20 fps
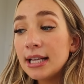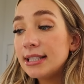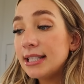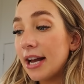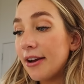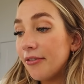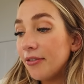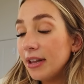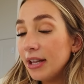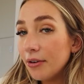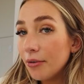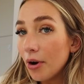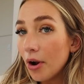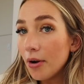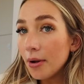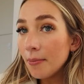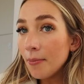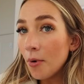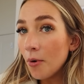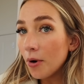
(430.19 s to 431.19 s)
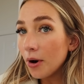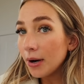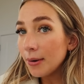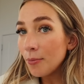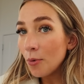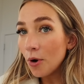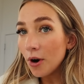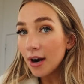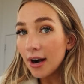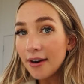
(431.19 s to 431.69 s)
definitely growing more
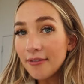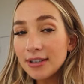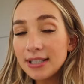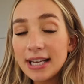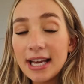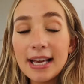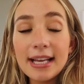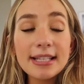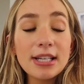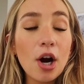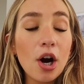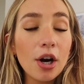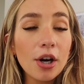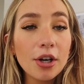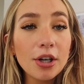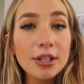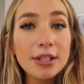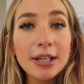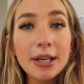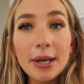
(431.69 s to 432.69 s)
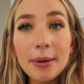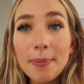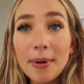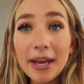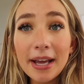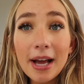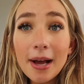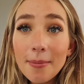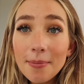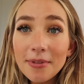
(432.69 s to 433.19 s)
and more every day. It's harder to
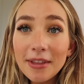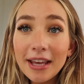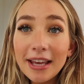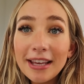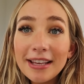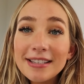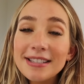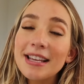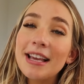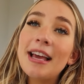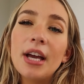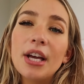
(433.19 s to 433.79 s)
pick up things.